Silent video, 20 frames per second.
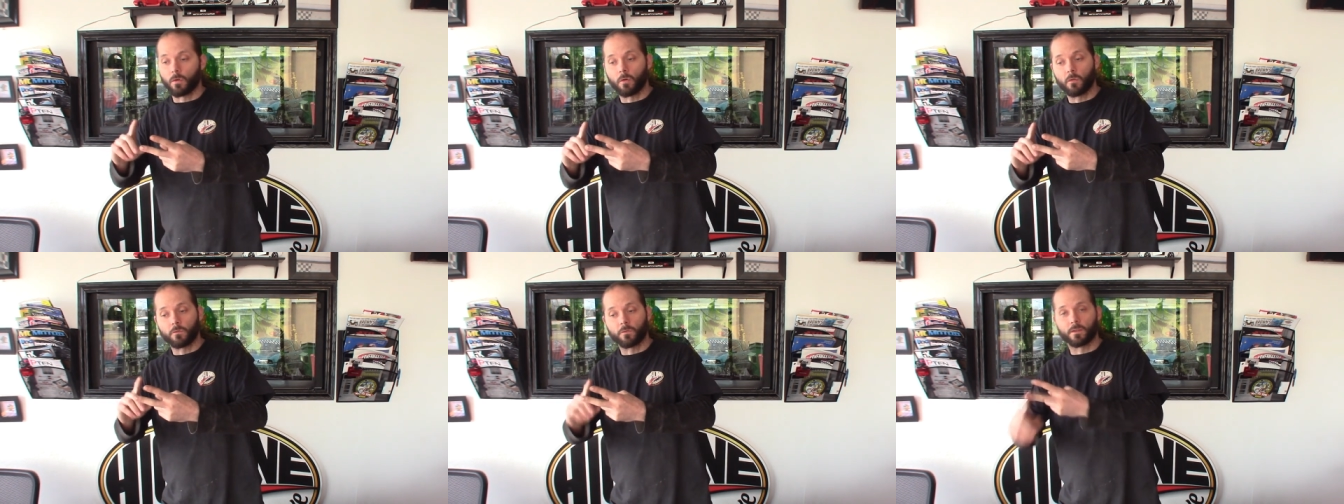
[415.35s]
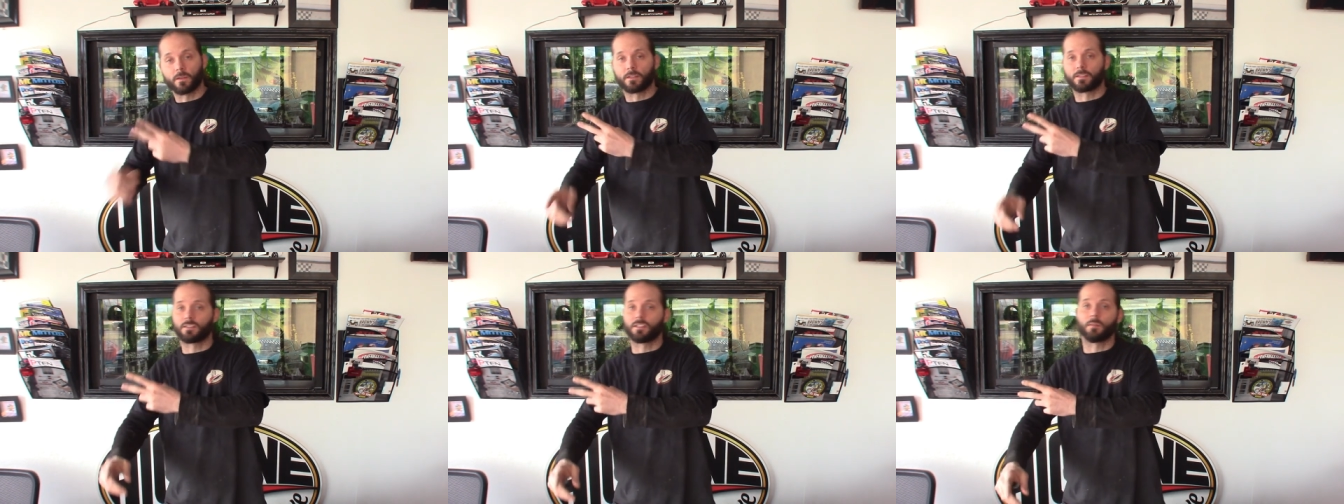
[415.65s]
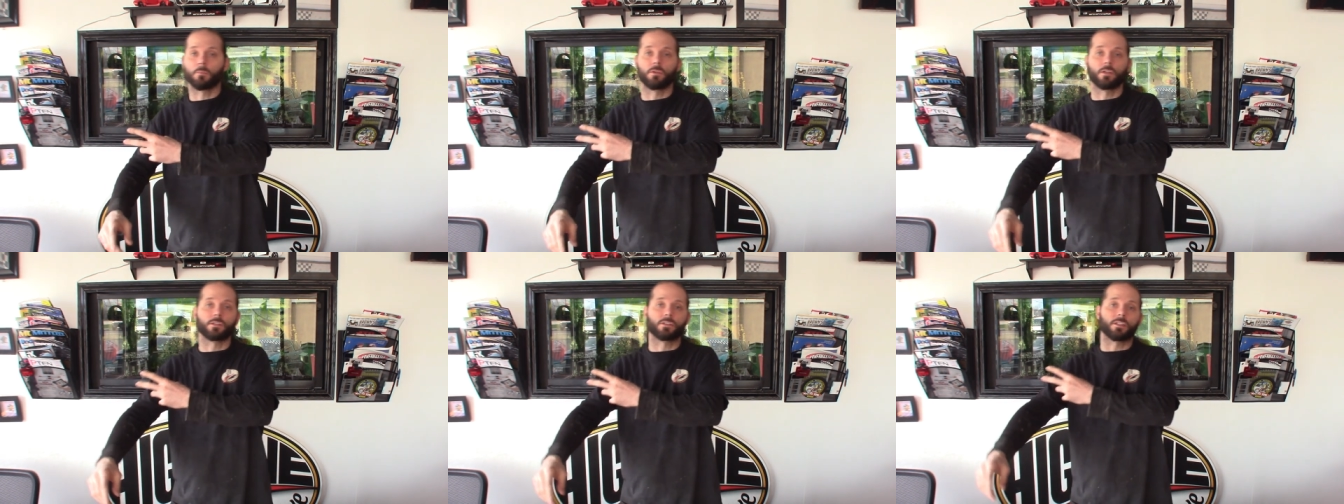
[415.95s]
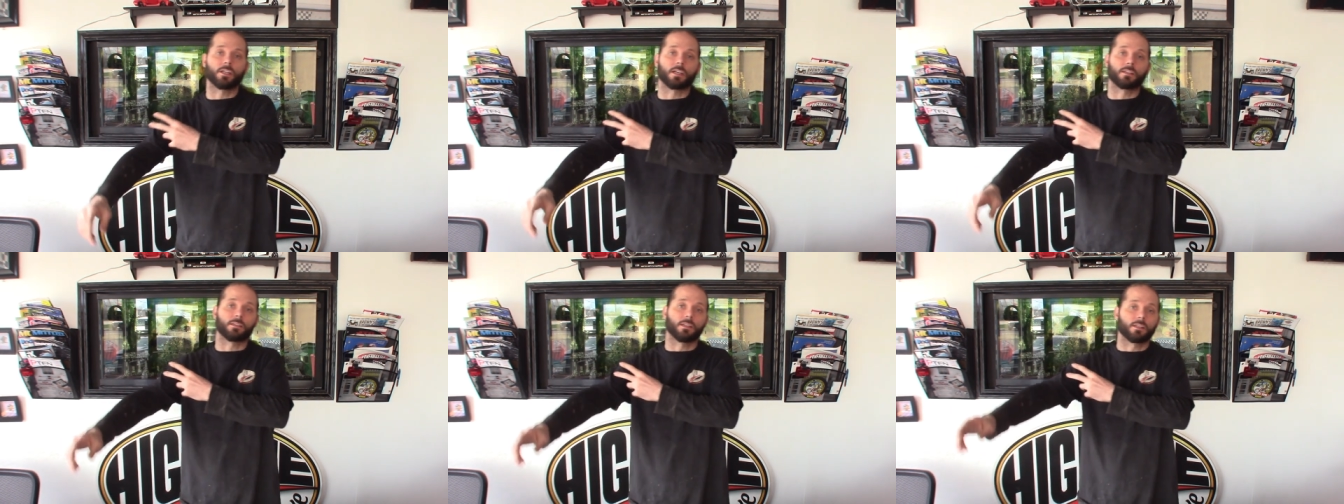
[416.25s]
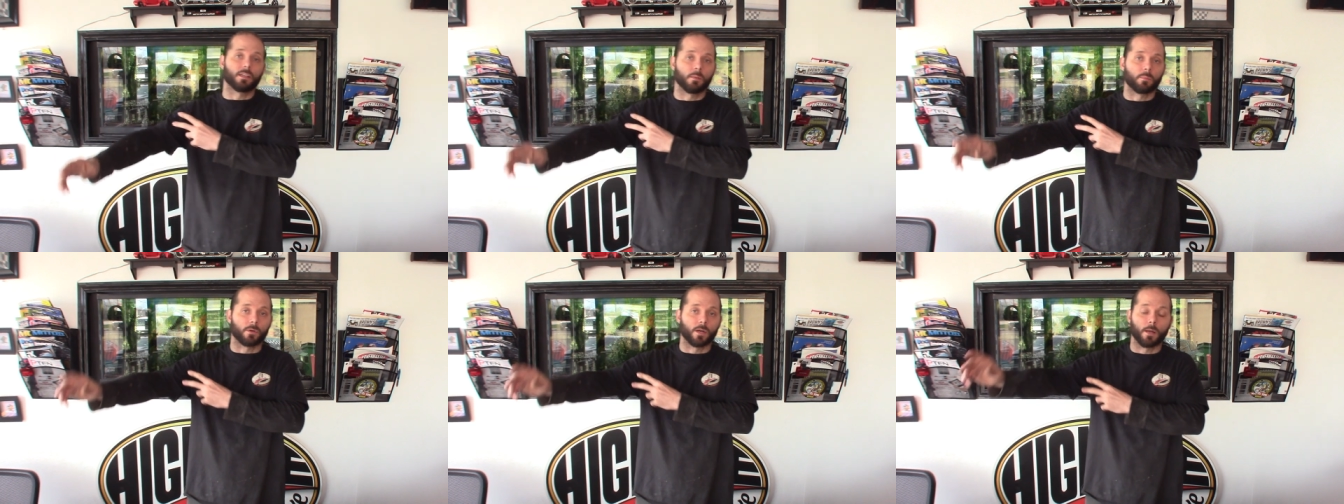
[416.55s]
hopefully the stimulus checks that
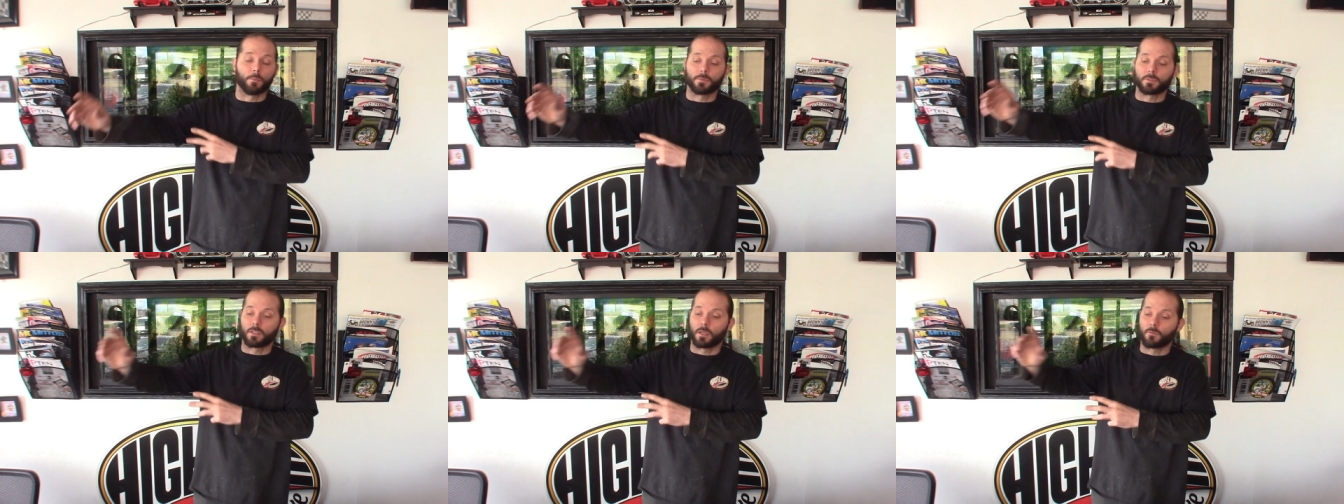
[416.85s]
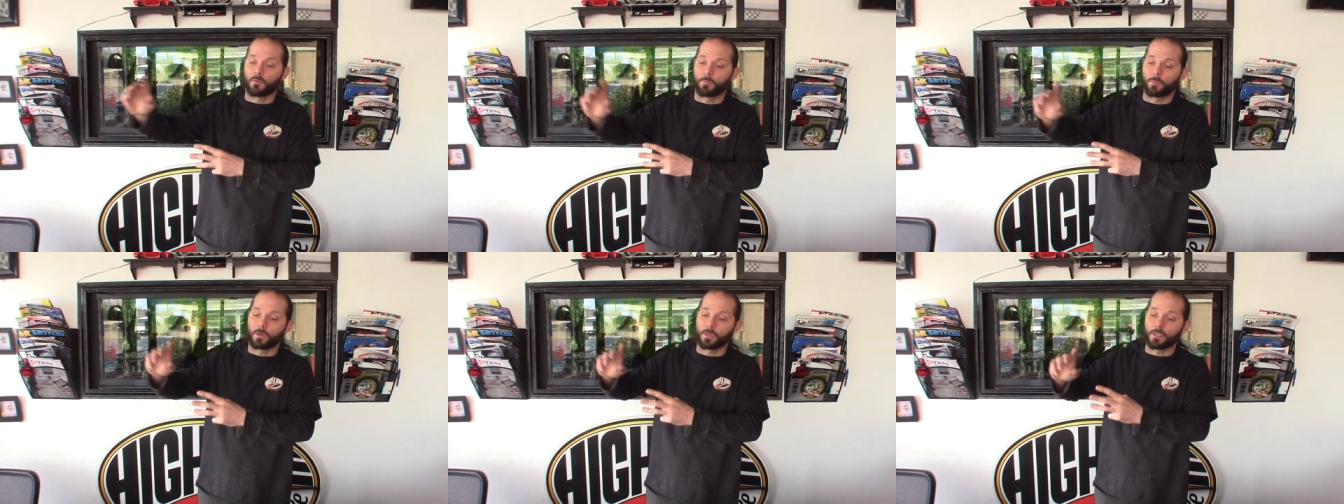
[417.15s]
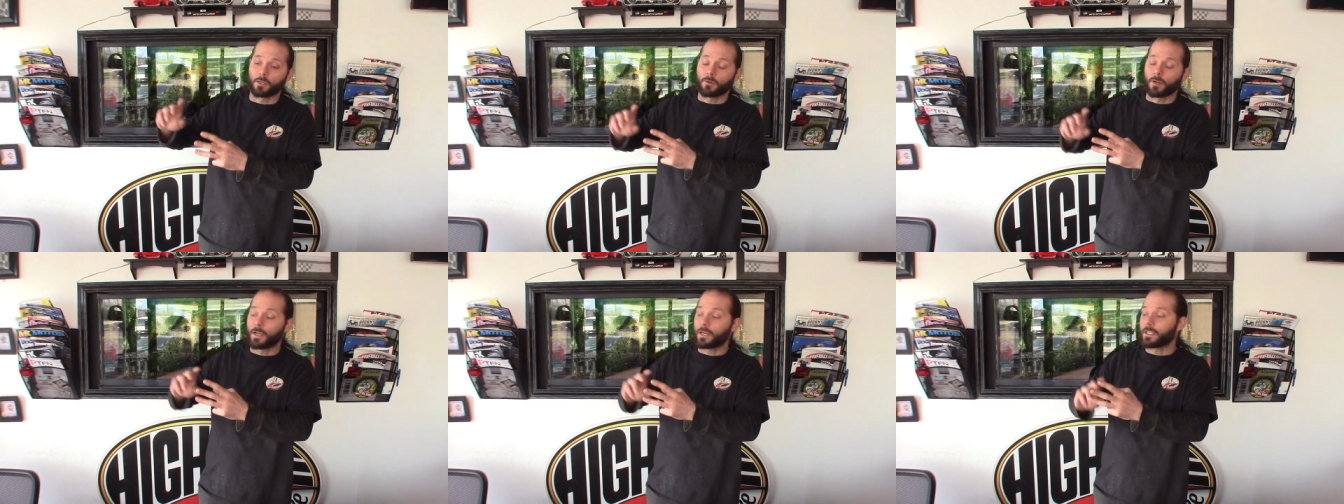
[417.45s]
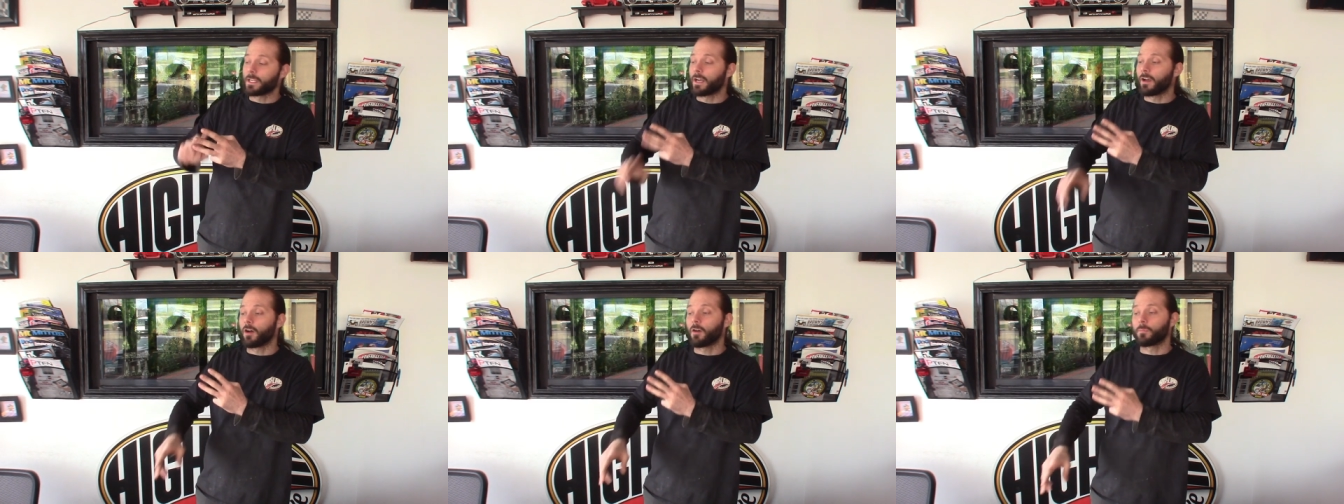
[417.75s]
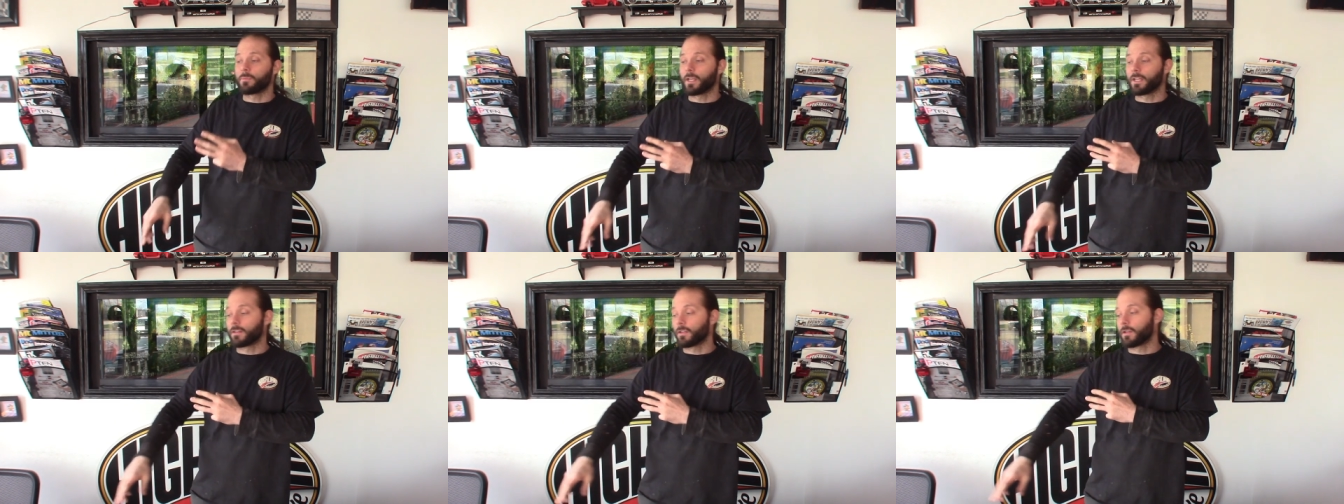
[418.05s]
they promised everybody, or any
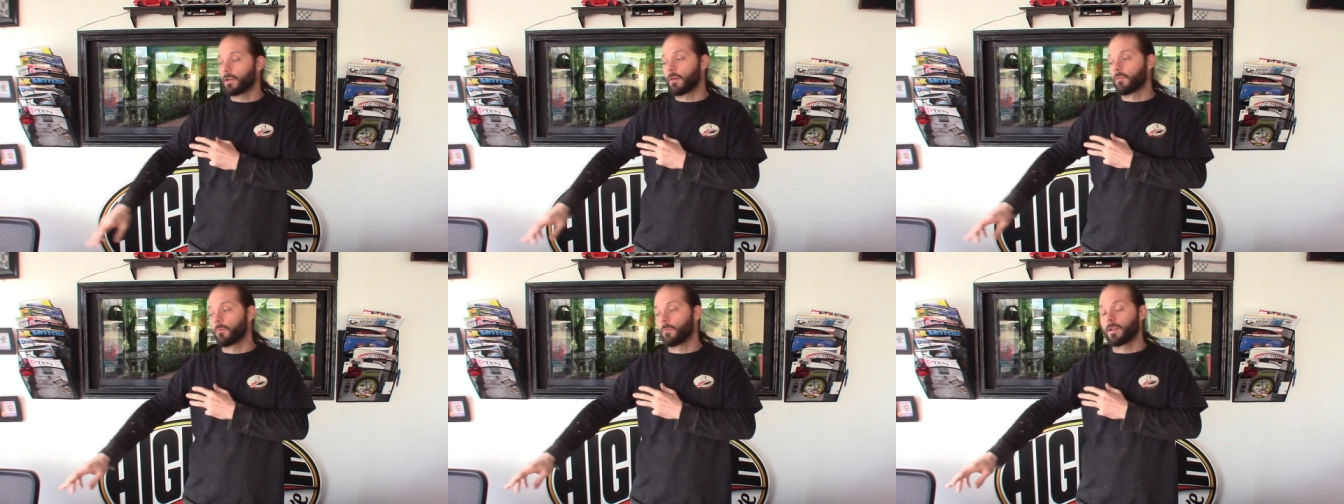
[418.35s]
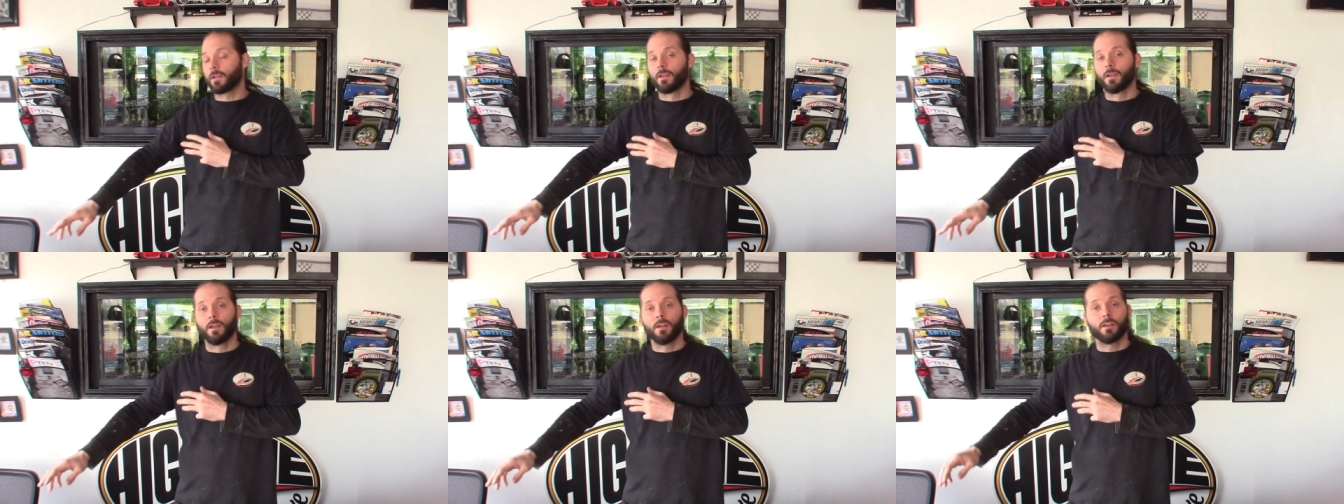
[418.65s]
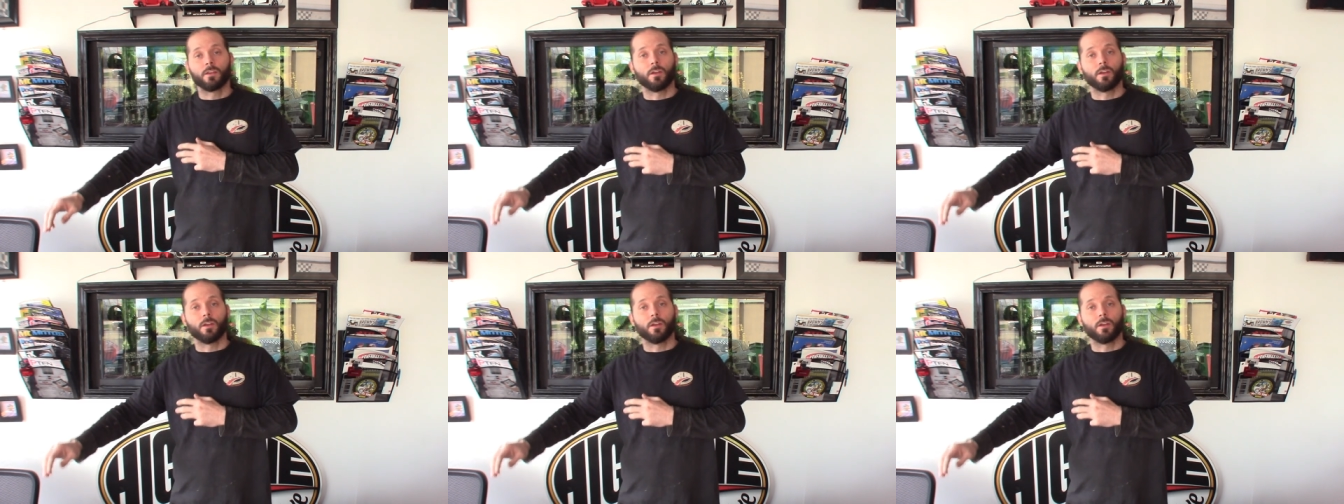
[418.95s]
help that the government,